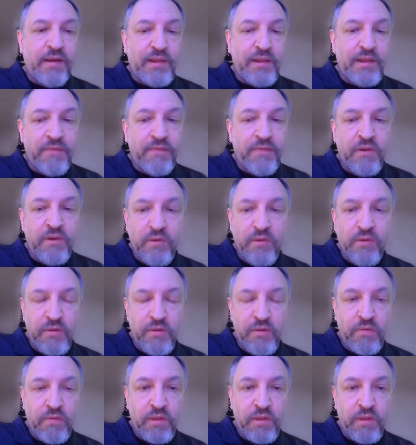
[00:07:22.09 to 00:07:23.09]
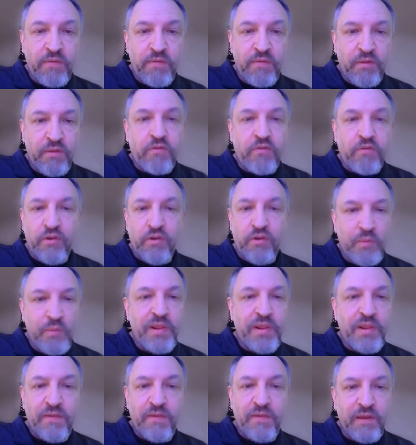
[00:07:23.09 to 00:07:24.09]
Give the user a new
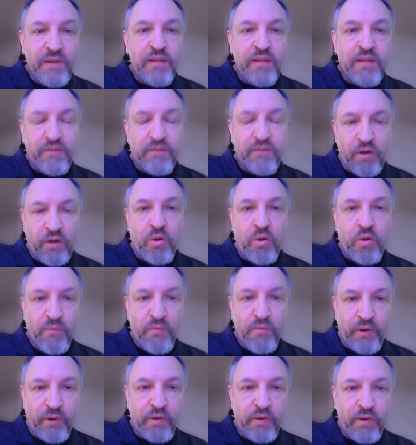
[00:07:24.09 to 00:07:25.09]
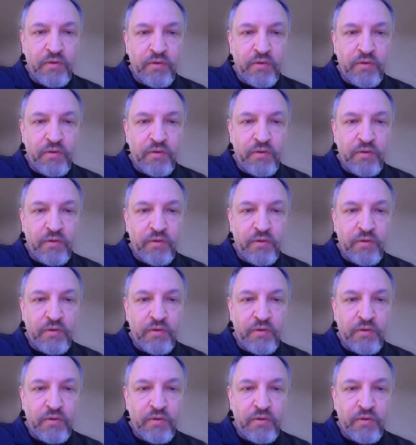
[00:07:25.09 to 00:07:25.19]
PC and start over,